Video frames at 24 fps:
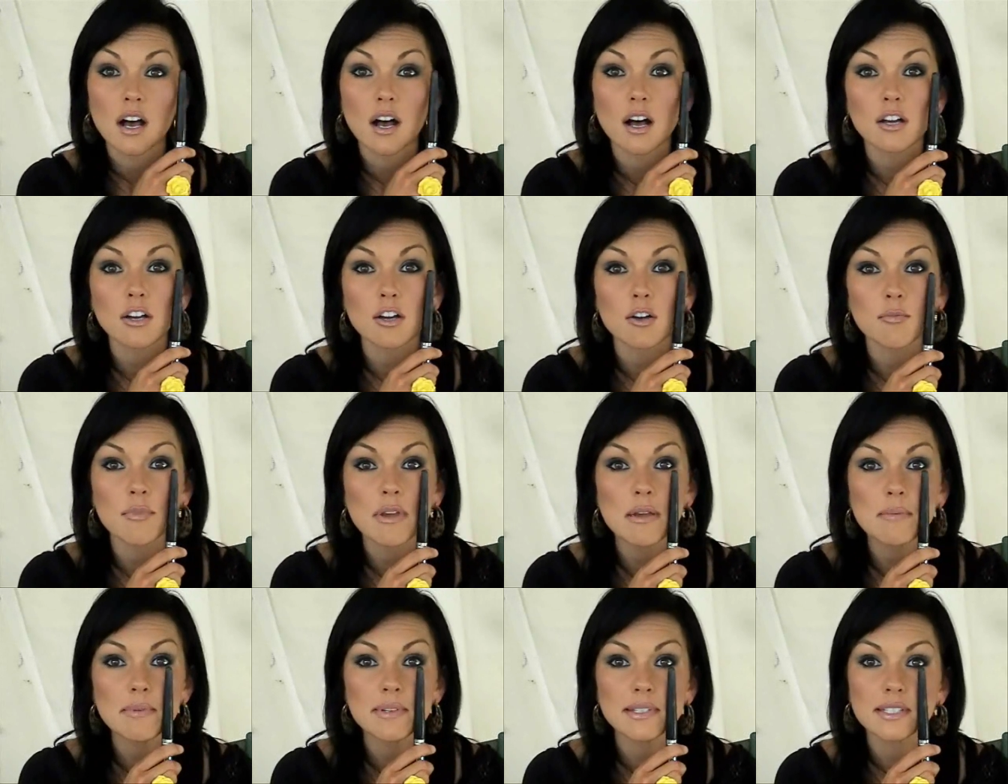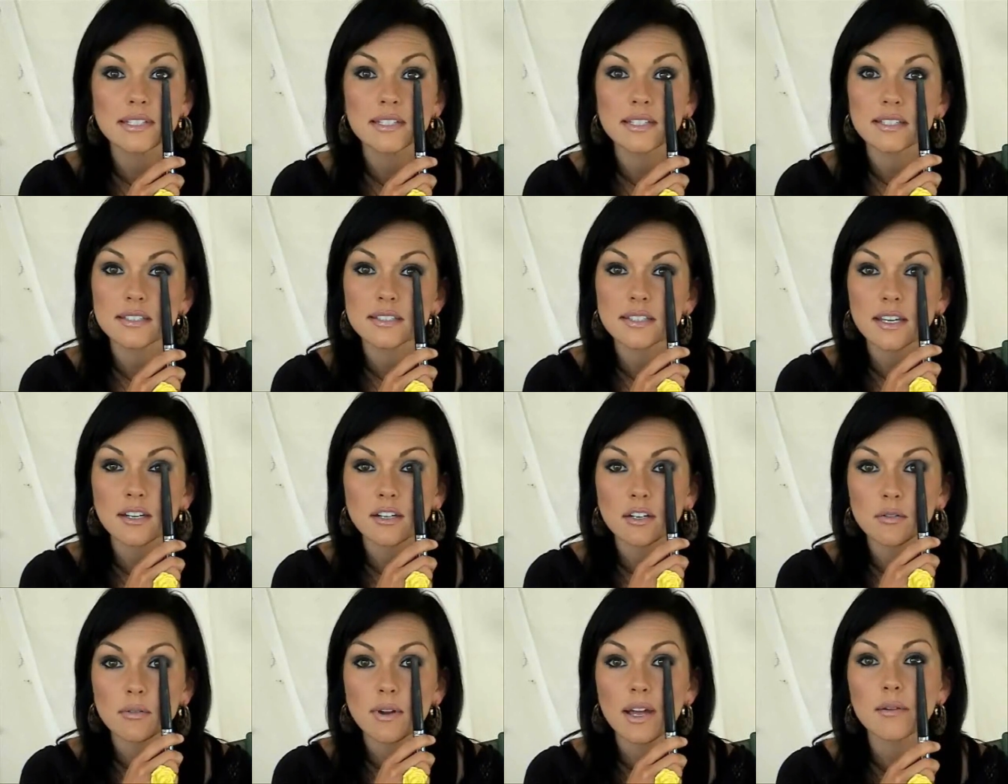I'll go maybe to the
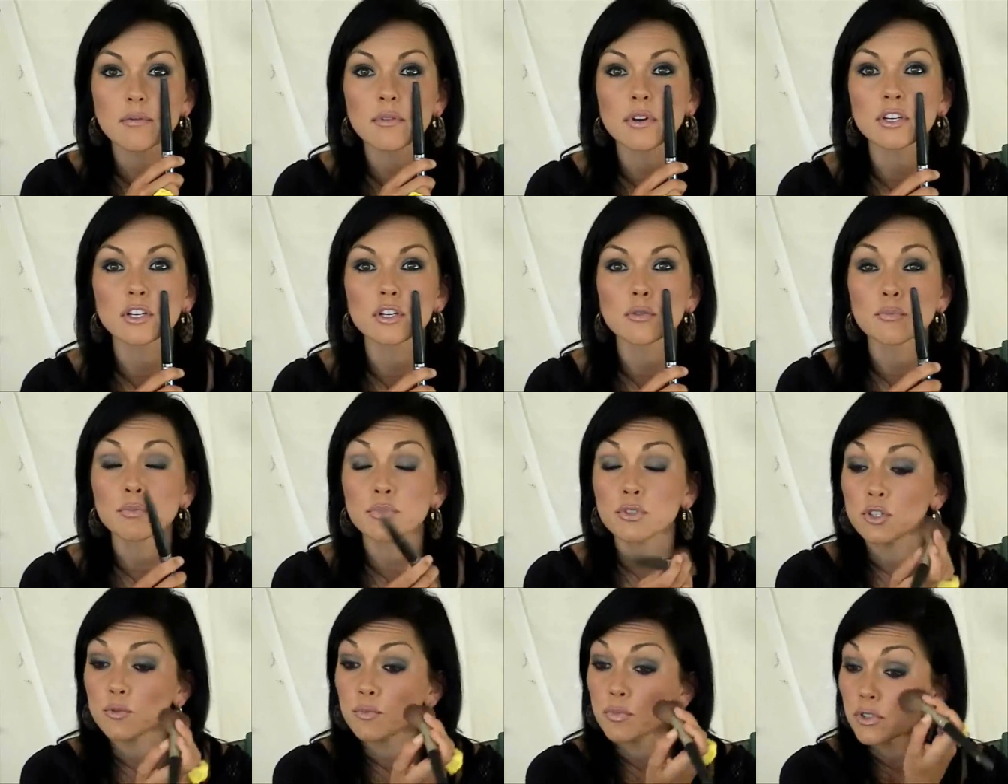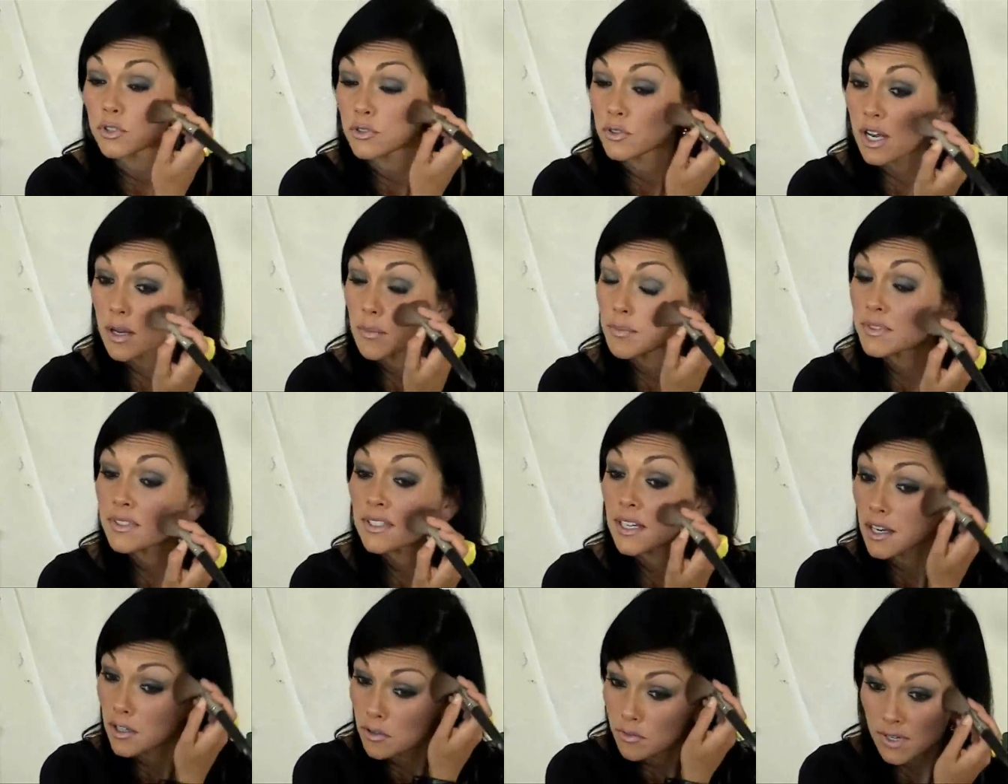center right where your pupil
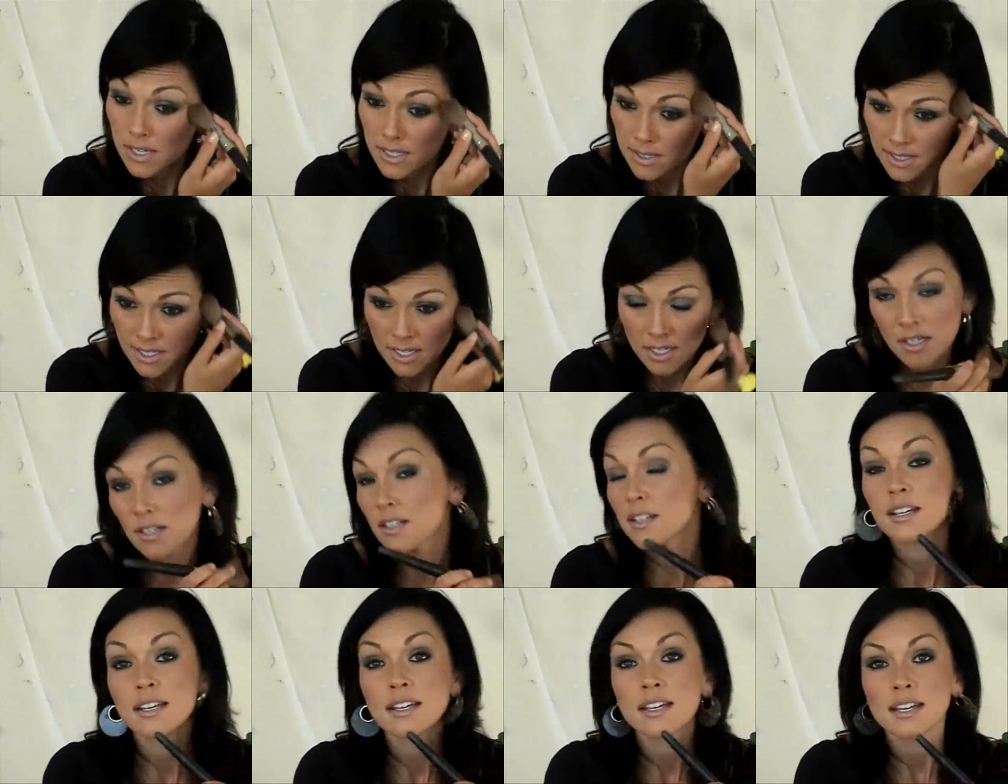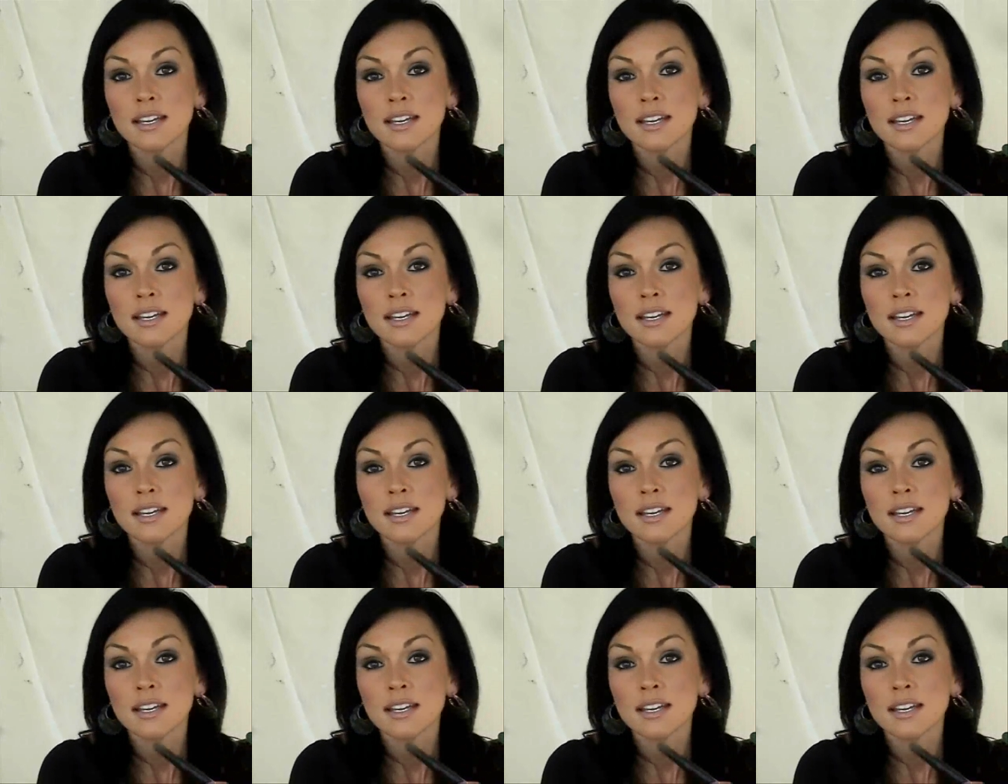drops down right there.